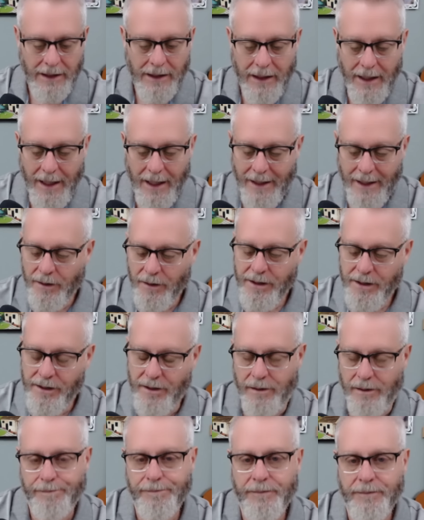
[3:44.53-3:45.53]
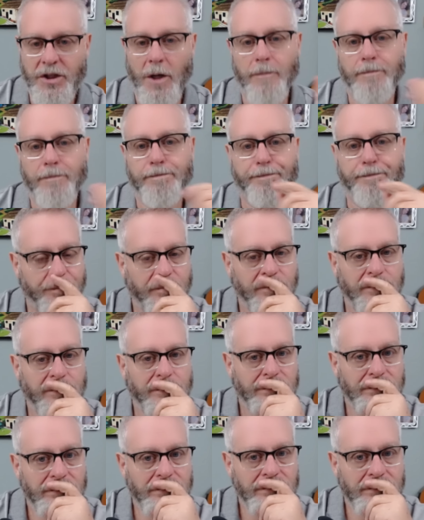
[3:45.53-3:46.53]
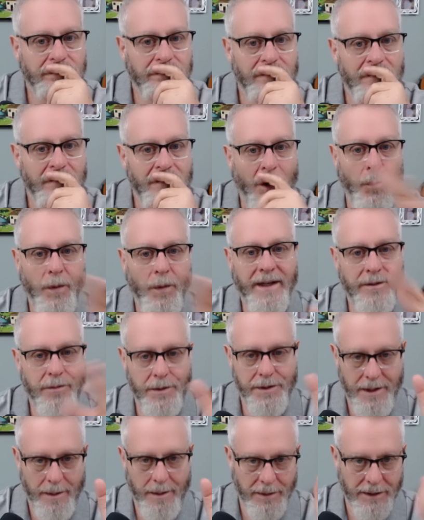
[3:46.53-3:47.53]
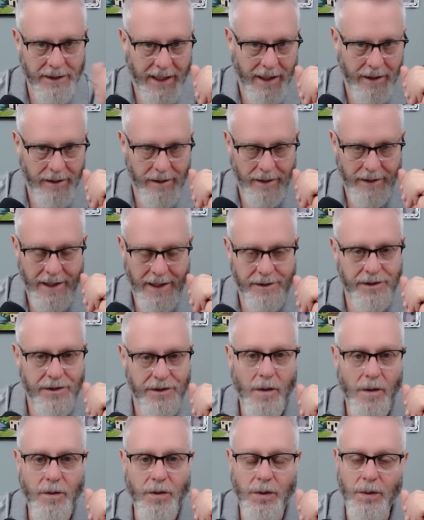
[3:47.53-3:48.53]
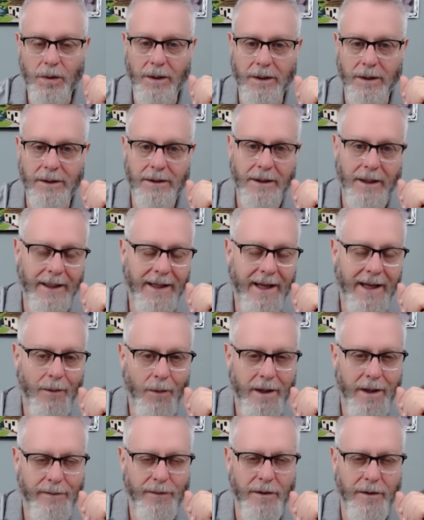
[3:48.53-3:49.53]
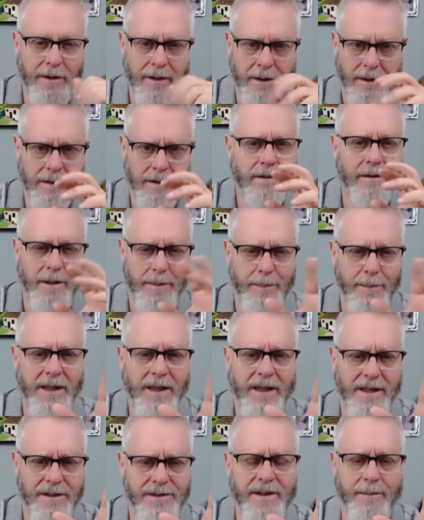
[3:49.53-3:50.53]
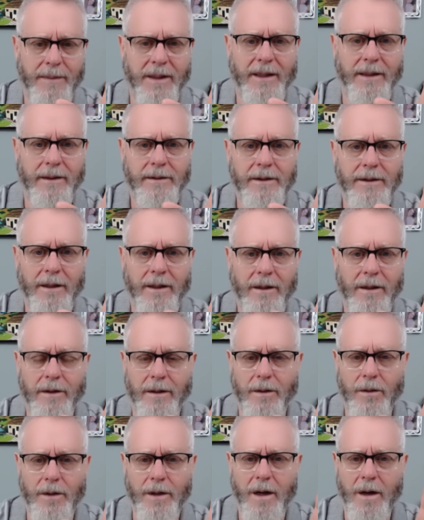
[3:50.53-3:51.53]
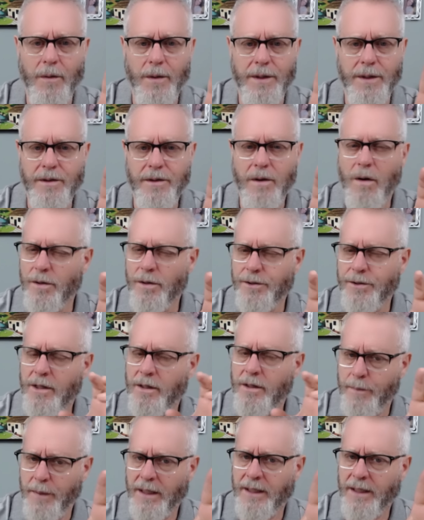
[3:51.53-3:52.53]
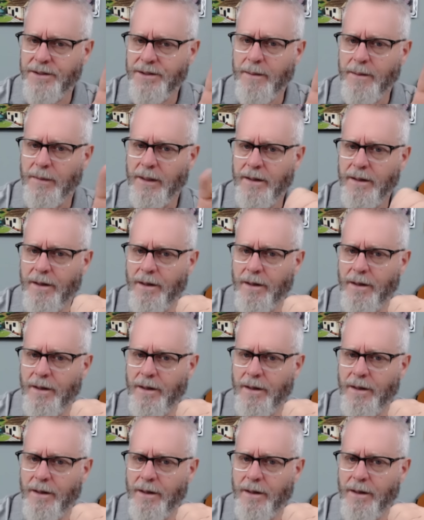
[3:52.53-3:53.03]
I know you do. So we get to assemble together, and that's so cool. I can't wait for the big assembly. You know, the Lord always calls to the big assembly.